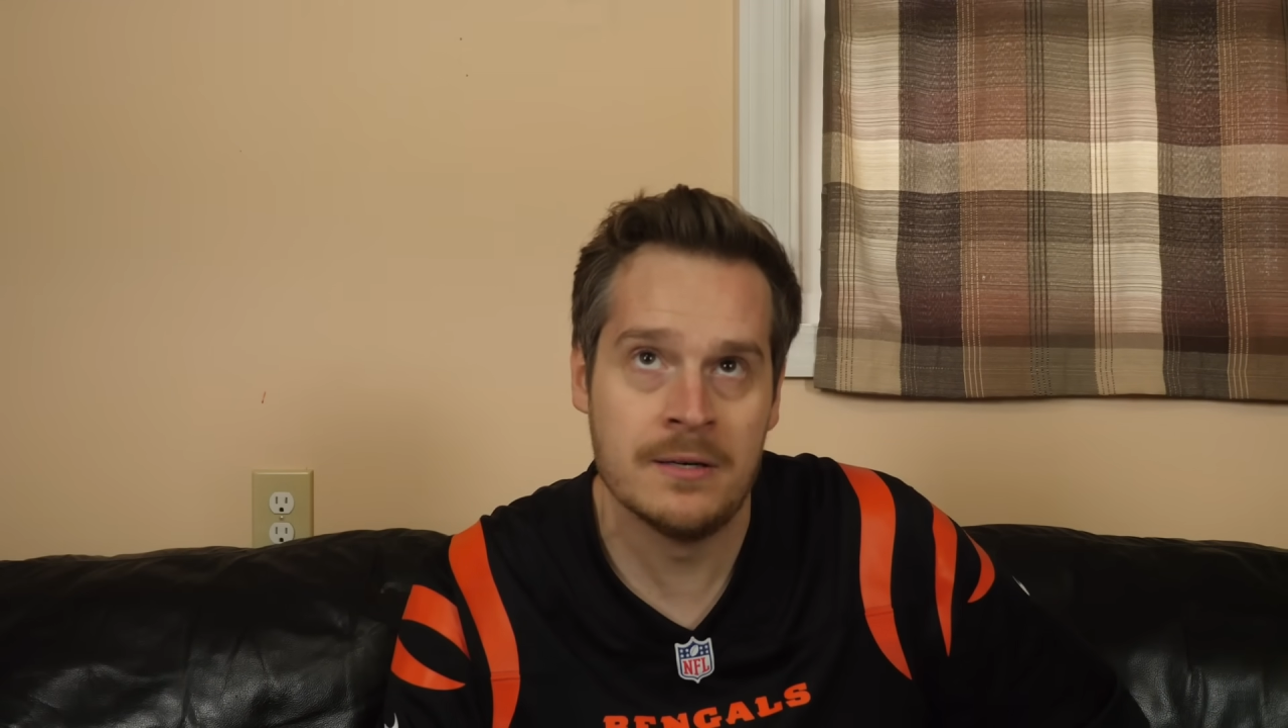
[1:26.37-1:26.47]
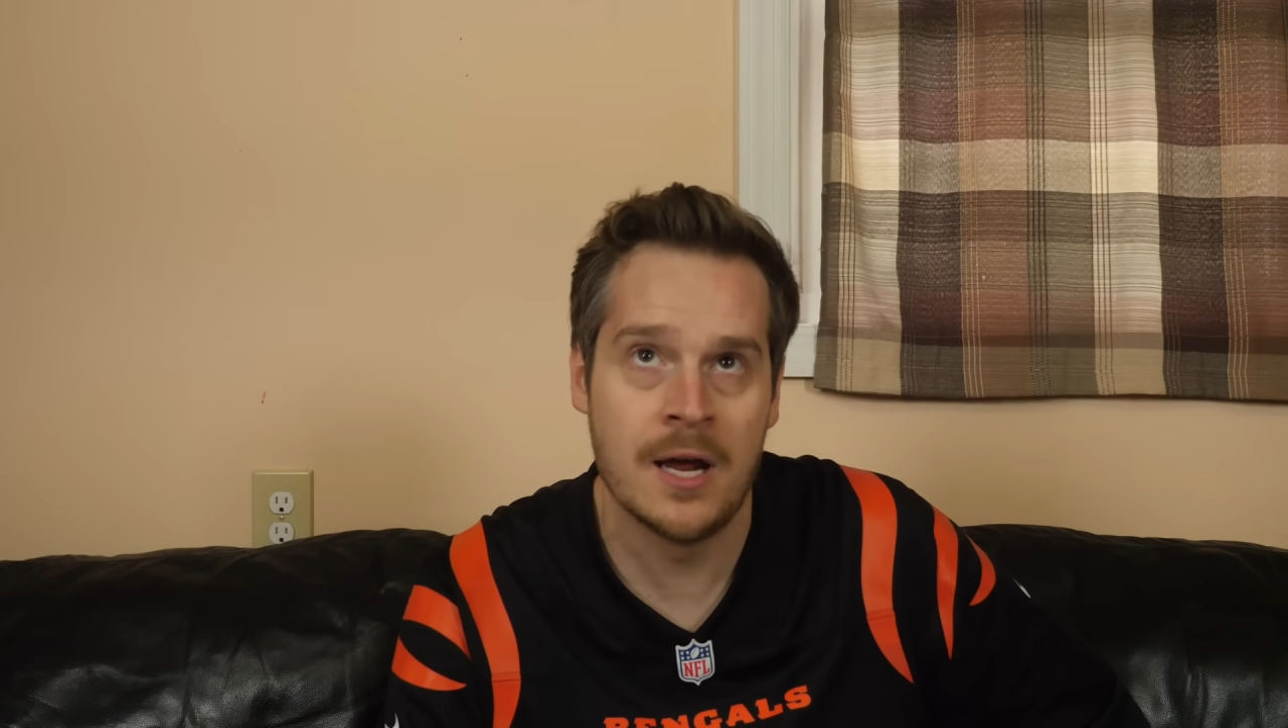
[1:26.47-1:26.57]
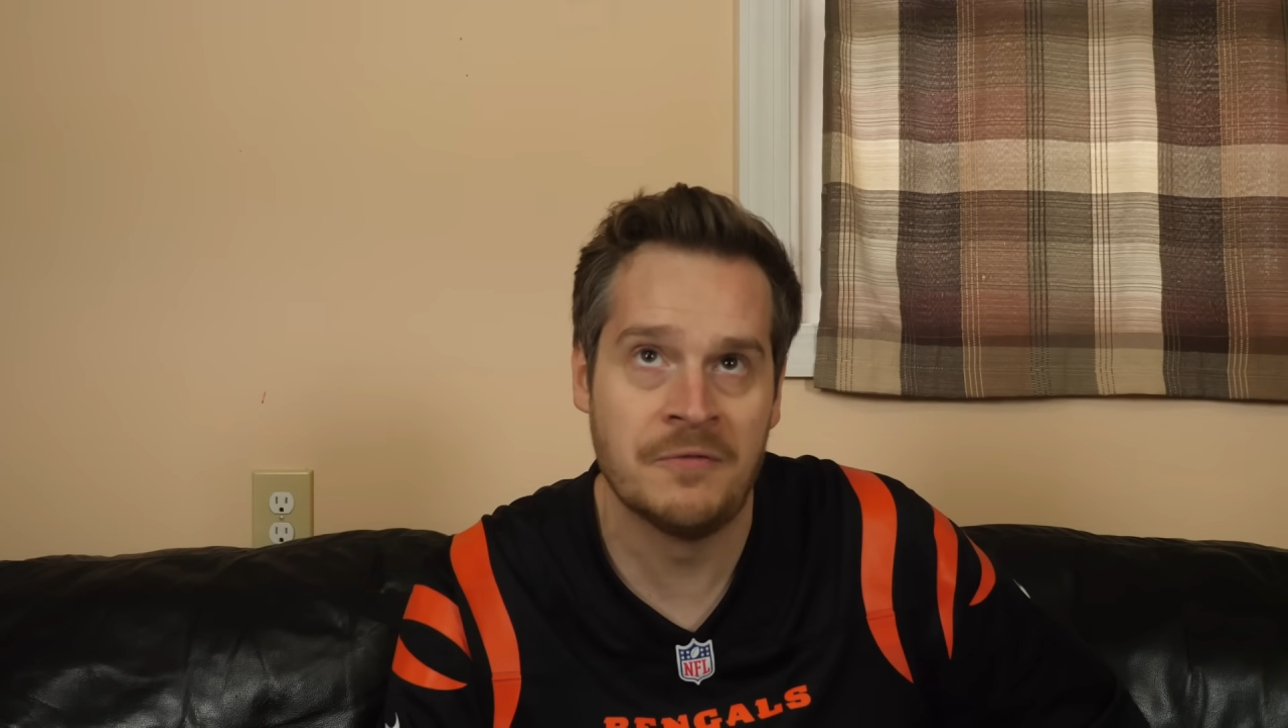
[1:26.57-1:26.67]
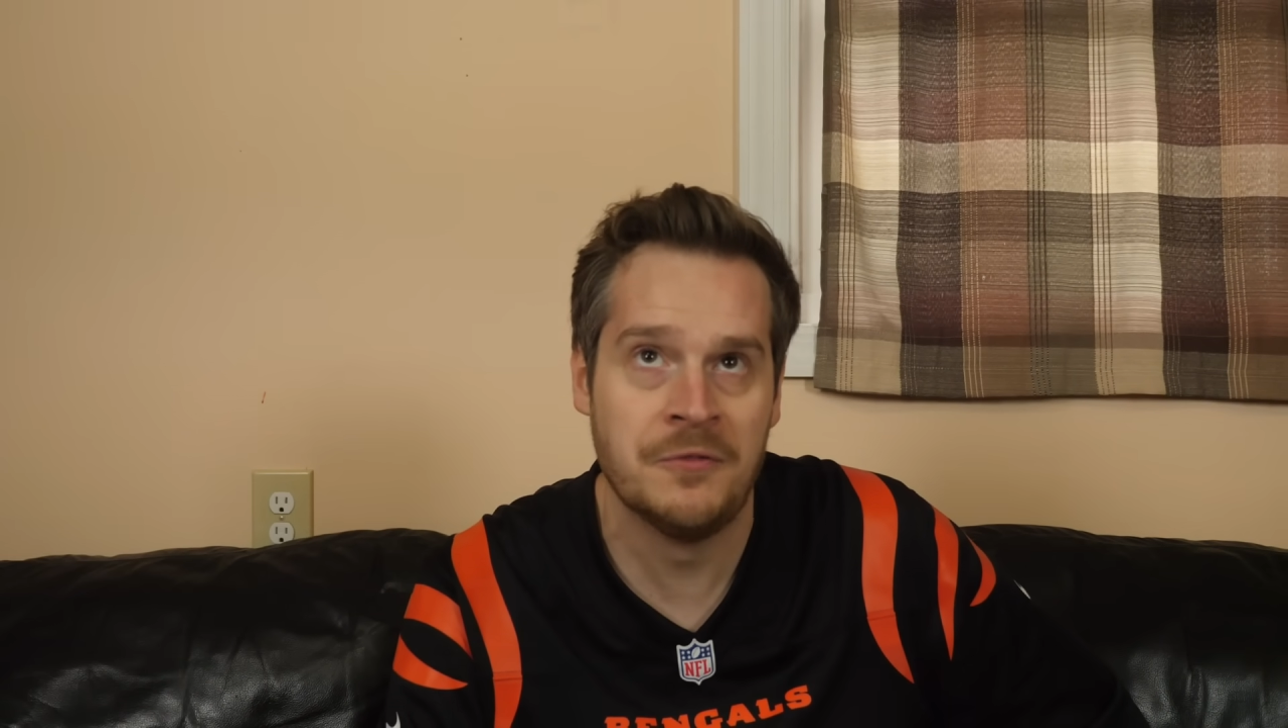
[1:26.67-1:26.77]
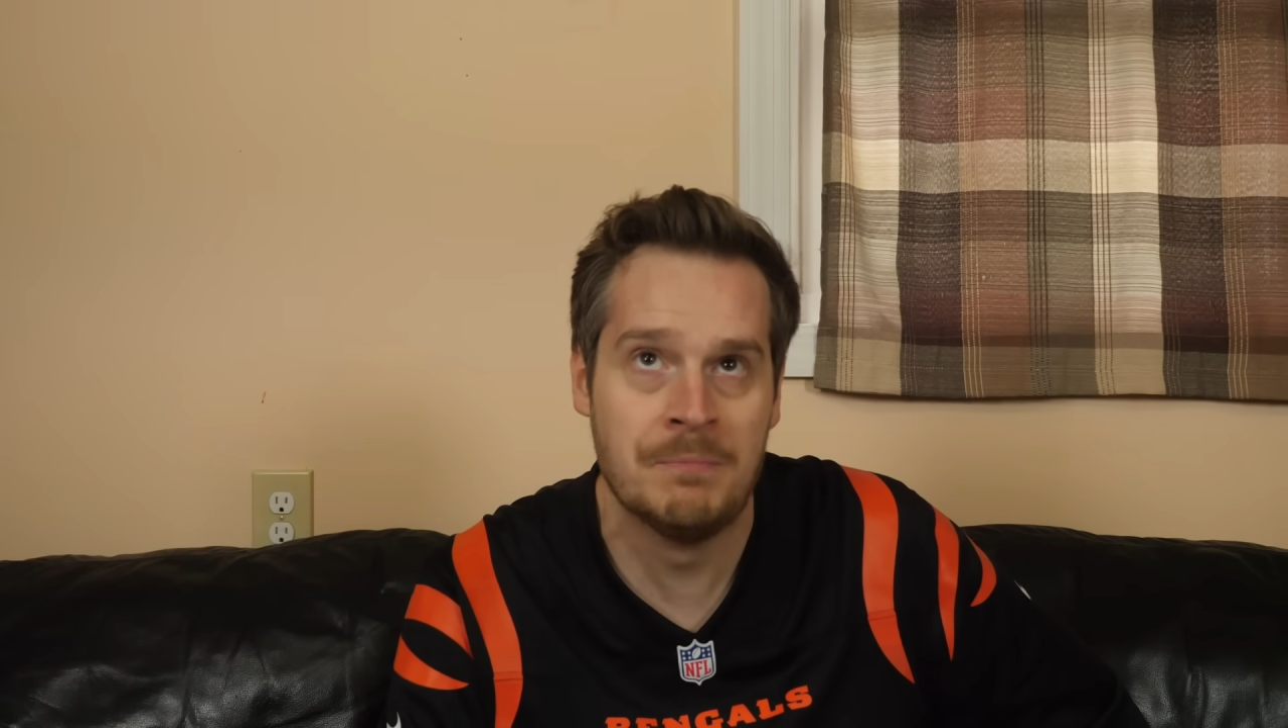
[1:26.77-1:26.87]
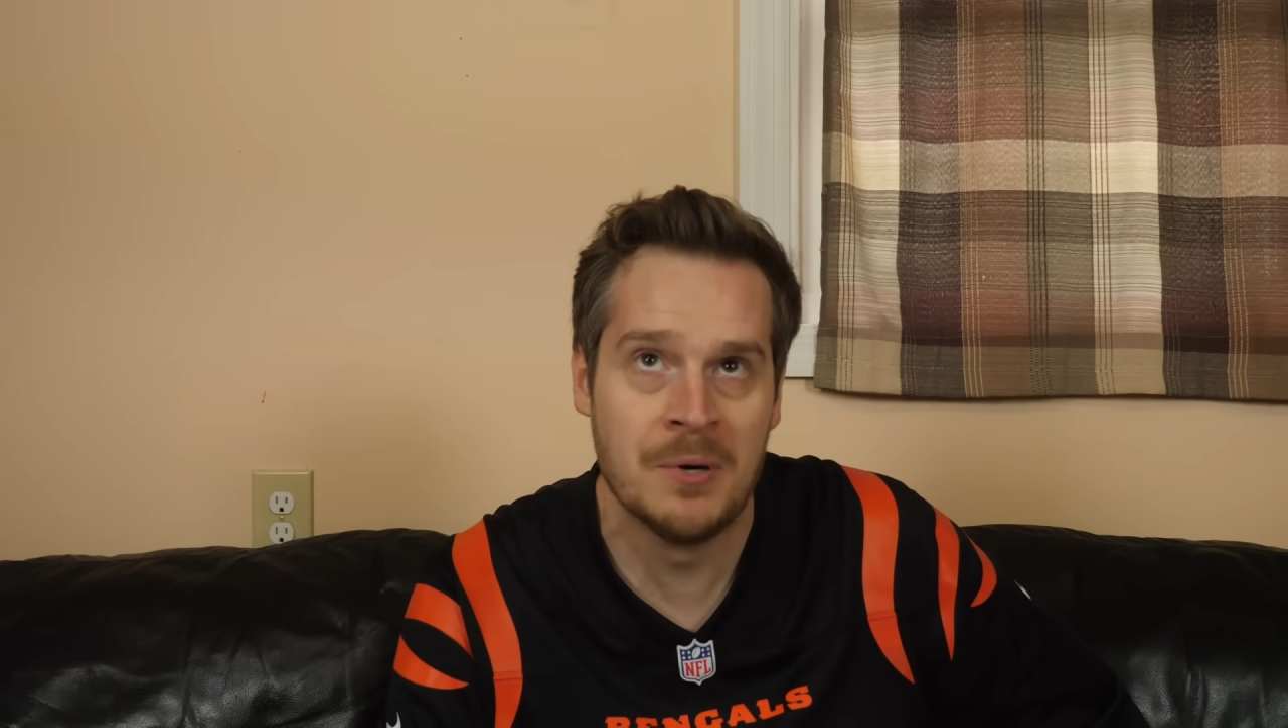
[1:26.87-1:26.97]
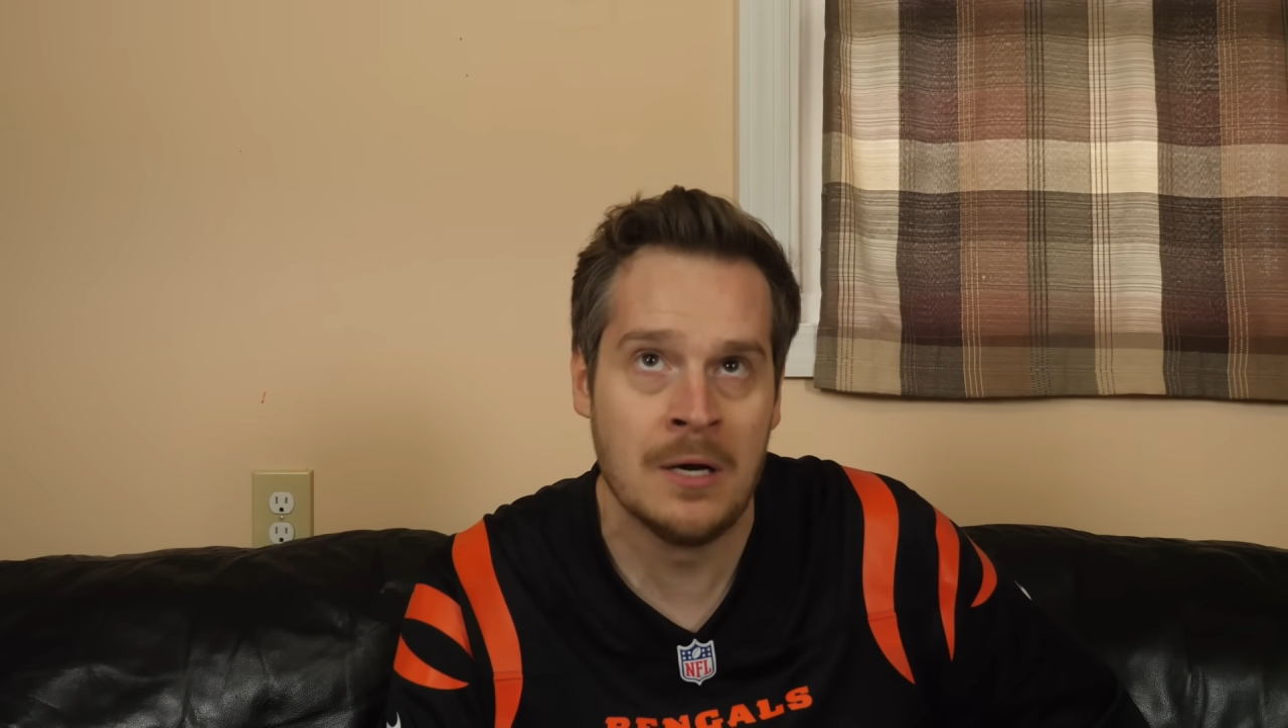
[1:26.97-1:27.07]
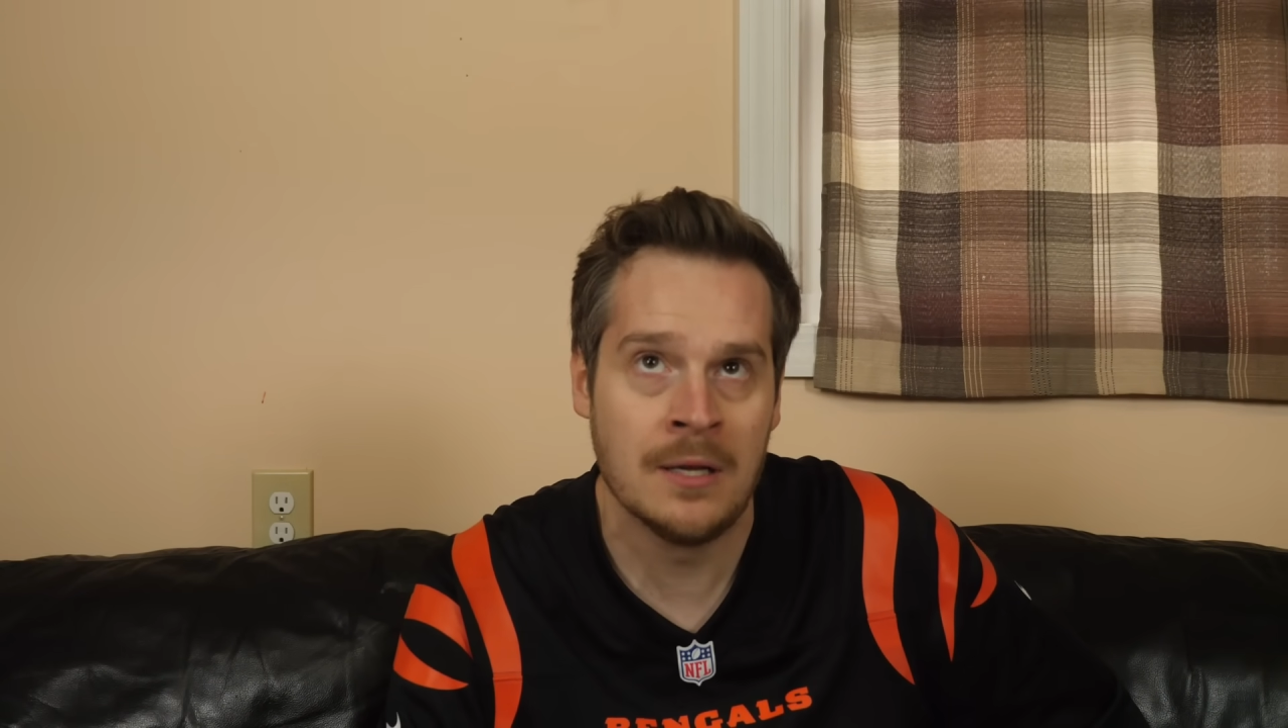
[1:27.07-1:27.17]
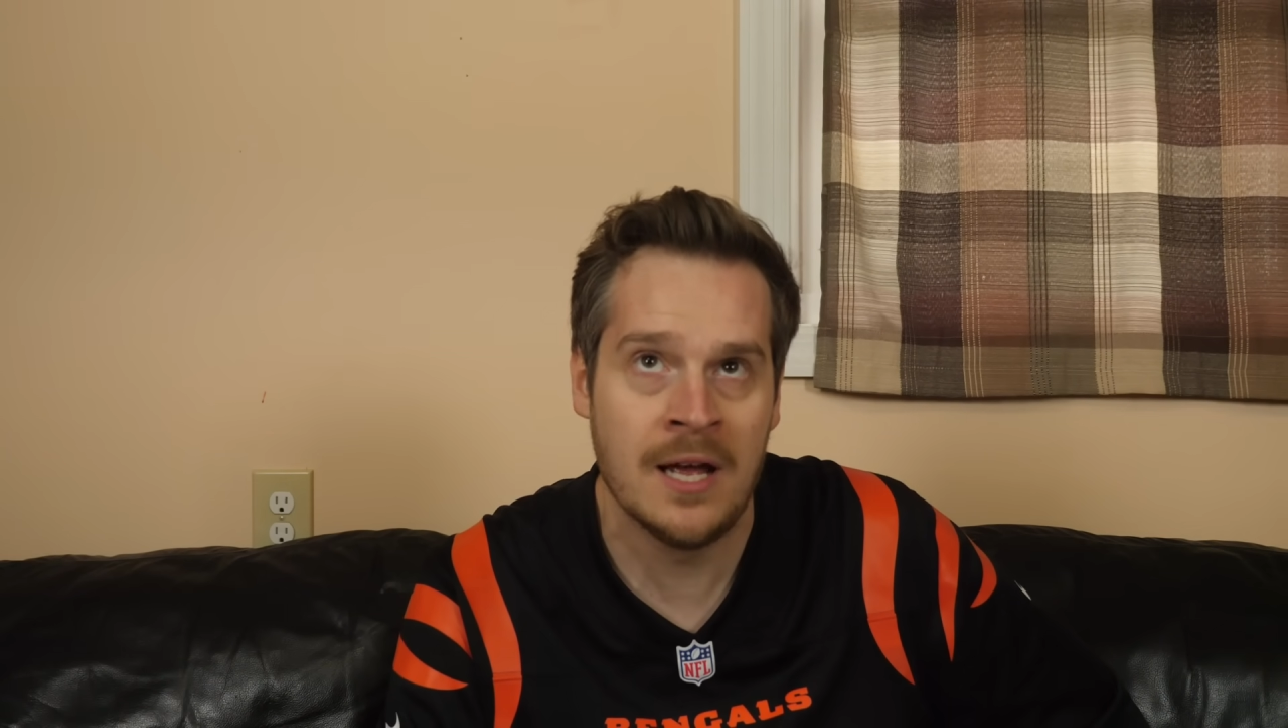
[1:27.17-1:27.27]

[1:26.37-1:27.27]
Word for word: Night Football